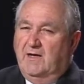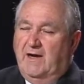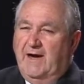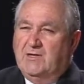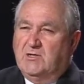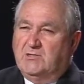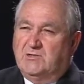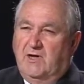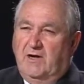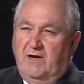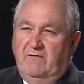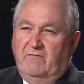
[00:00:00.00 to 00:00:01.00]
I just
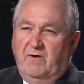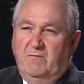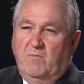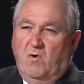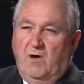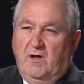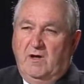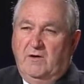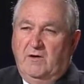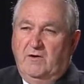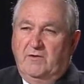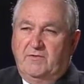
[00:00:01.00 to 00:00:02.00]
thought every boy on
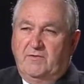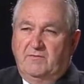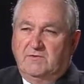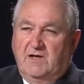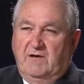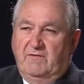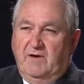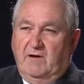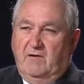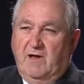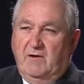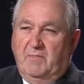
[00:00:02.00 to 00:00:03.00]
earth was having a
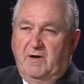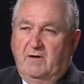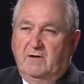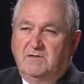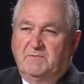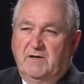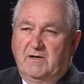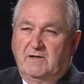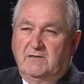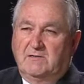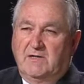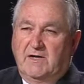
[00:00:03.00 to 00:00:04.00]
grandparent
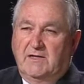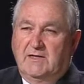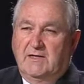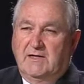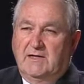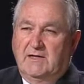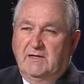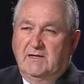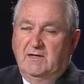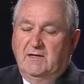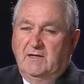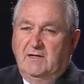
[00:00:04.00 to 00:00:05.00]
experience like that,
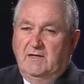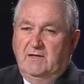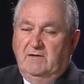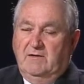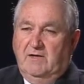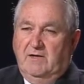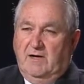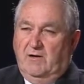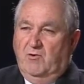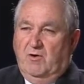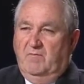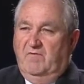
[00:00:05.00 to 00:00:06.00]
and I
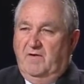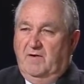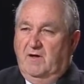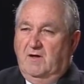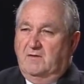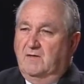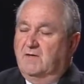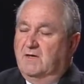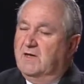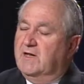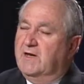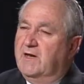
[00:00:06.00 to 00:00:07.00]
grew up and found out that they
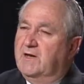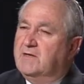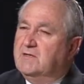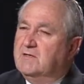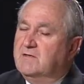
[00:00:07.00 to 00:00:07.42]
didn't.